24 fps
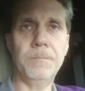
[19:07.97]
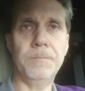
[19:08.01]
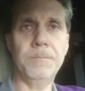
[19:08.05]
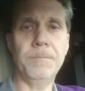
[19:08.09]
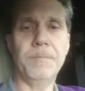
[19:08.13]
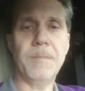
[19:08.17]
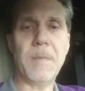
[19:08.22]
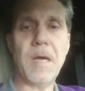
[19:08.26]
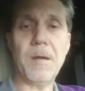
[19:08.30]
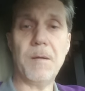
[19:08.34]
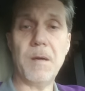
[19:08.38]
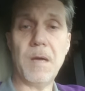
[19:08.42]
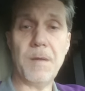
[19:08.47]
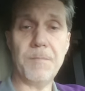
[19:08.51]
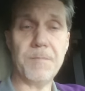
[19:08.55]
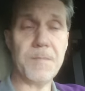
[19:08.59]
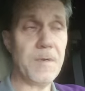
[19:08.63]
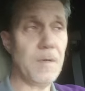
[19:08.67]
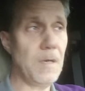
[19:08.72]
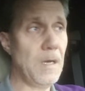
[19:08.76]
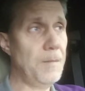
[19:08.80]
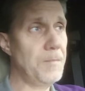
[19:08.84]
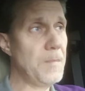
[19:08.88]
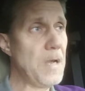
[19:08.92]

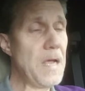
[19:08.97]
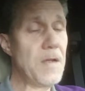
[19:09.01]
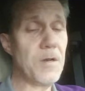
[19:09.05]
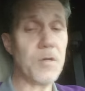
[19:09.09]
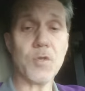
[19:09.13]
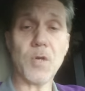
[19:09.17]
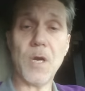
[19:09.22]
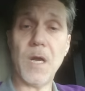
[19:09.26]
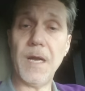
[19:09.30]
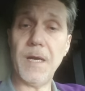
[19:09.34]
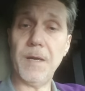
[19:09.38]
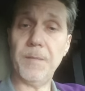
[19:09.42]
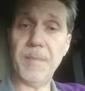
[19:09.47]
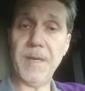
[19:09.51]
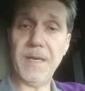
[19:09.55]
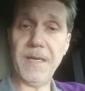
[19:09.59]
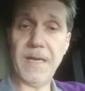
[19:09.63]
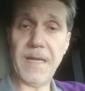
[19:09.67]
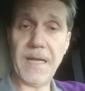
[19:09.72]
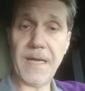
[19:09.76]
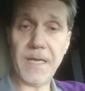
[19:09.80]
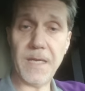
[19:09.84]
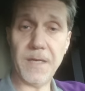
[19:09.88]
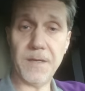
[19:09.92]
I'm I'm not trying to be
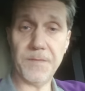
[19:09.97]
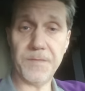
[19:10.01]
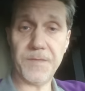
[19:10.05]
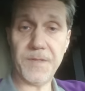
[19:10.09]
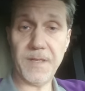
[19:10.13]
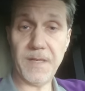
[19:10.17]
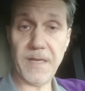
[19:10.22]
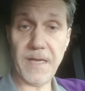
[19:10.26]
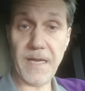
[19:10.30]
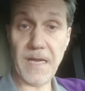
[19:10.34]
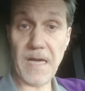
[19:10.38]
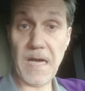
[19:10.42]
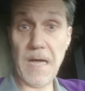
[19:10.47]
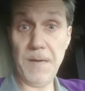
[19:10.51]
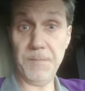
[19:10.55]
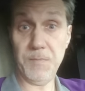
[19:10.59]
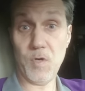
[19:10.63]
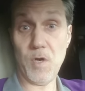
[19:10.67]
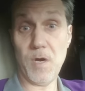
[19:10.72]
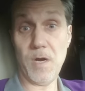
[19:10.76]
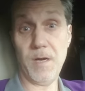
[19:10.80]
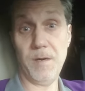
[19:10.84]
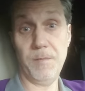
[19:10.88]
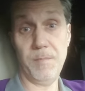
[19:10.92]
negative today. I'm
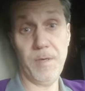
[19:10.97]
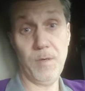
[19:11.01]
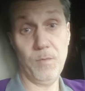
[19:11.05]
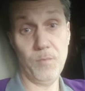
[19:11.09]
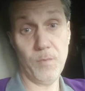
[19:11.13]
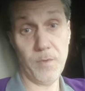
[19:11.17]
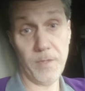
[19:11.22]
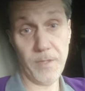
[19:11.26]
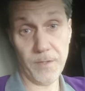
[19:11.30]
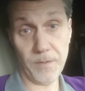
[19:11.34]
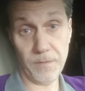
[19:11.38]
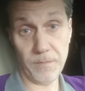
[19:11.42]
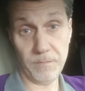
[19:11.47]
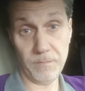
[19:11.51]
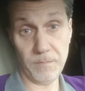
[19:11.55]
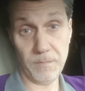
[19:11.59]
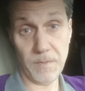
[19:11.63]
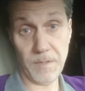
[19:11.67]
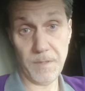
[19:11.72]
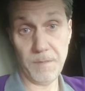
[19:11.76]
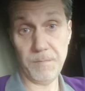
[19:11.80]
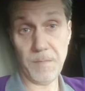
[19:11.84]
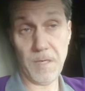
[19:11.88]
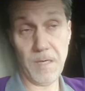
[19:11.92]
trying to be real.
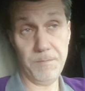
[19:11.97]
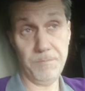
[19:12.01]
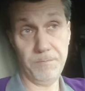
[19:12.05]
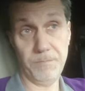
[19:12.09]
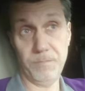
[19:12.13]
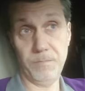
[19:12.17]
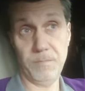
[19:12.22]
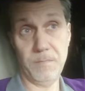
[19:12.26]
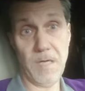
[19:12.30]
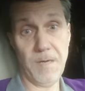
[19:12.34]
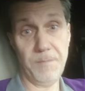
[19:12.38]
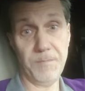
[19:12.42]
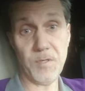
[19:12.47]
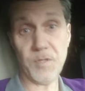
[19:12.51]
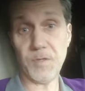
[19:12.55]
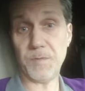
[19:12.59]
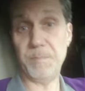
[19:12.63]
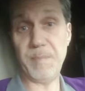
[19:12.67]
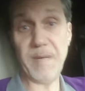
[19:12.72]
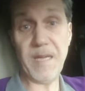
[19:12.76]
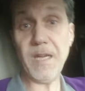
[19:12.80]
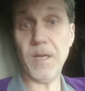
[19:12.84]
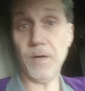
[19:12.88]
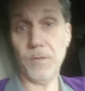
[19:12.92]
I'm I'm I'm just
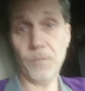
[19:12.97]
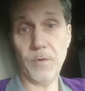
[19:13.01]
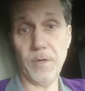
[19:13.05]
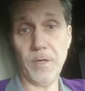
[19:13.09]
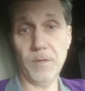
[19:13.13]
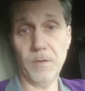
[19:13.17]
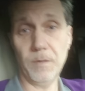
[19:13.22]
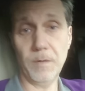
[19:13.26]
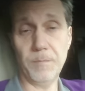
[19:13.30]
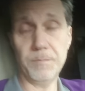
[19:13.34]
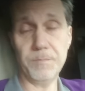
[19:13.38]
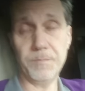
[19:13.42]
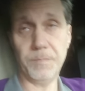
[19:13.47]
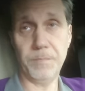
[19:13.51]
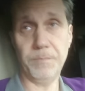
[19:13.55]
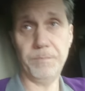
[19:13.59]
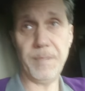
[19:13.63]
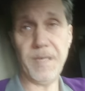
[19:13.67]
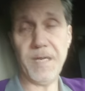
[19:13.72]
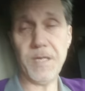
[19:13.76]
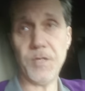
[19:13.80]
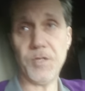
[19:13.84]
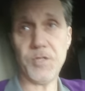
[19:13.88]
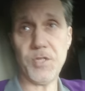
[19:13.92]
being real. I'm
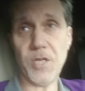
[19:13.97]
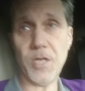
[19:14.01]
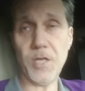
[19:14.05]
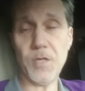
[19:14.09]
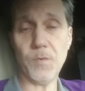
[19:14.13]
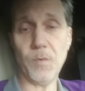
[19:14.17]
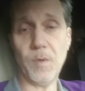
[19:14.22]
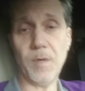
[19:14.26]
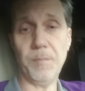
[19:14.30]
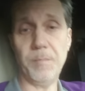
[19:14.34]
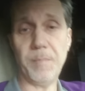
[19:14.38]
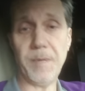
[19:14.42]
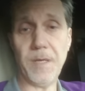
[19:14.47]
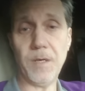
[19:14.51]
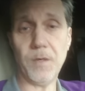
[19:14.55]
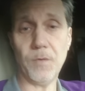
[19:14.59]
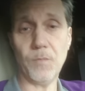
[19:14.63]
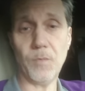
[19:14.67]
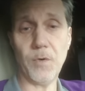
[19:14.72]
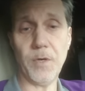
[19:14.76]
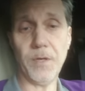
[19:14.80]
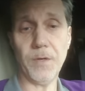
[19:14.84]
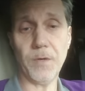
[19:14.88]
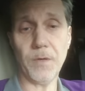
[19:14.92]
being genuine, being
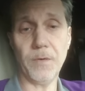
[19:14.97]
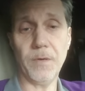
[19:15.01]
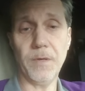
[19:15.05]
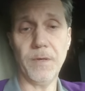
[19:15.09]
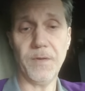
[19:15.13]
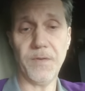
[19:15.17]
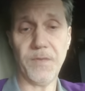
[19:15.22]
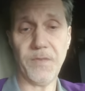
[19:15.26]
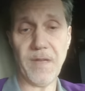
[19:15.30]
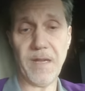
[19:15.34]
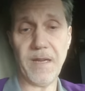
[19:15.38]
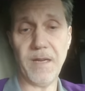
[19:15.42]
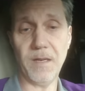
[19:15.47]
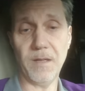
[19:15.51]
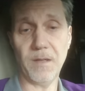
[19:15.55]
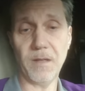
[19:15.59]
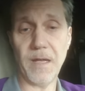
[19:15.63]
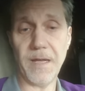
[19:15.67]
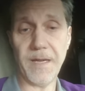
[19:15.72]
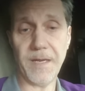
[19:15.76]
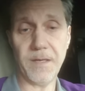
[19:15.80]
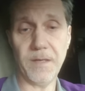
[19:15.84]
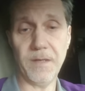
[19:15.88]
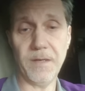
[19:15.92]
real, saying it
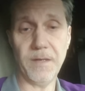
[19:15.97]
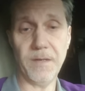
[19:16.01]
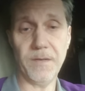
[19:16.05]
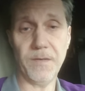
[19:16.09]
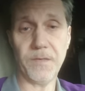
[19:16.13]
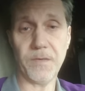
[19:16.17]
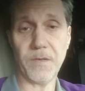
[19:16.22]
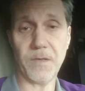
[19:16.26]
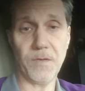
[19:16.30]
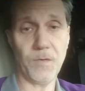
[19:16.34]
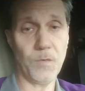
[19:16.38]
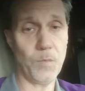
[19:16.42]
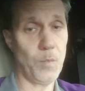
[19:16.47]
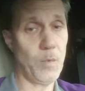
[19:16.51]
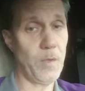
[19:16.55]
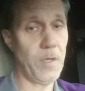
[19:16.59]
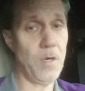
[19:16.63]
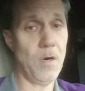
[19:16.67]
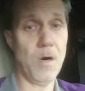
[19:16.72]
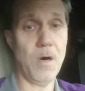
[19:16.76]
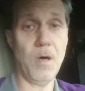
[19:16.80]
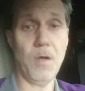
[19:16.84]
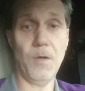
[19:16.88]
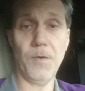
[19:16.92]
like it is, because we
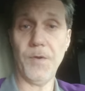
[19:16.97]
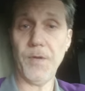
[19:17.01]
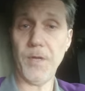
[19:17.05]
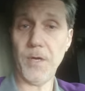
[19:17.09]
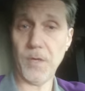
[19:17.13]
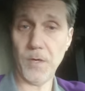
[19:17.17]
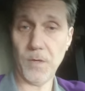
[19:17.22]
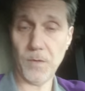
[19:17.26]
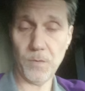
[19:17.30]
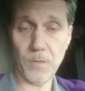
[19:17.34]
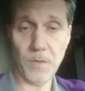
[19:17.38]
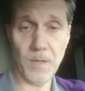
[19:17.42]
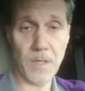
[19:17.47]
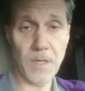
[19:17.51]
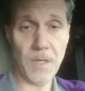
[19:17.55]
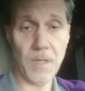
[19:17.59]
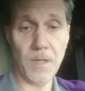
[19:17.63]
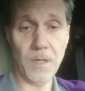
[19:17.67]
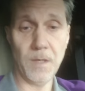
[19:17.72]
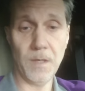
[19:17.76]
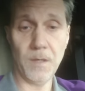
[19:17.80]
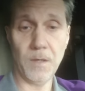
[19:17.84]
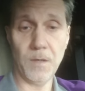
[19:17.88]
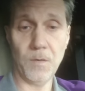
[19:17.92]
all know
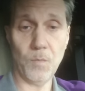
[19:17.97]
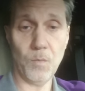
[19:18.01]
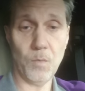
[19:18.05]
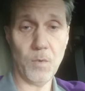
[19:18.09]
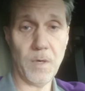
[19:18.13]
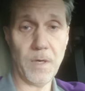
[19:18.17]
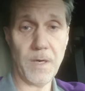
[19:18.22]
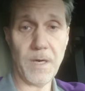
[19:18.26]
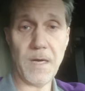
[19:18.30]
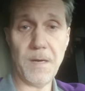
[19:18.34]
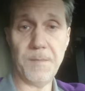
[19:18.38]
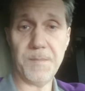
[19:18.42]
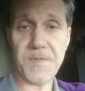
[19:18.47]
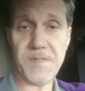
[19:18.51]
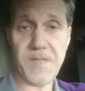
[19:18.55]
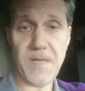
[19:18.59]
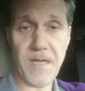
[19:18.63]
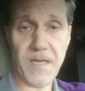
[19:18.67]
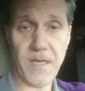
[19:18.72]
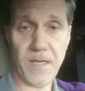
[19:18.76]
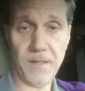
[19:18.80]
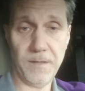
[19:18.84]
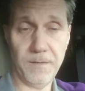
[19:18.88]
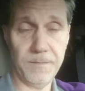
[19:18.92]
what I'm
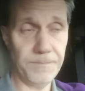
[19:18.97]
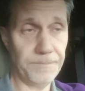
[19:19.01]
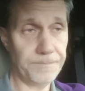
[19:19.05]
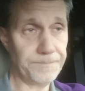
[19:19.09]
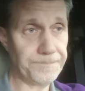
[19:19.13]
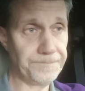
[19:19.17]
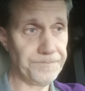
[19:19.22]
saying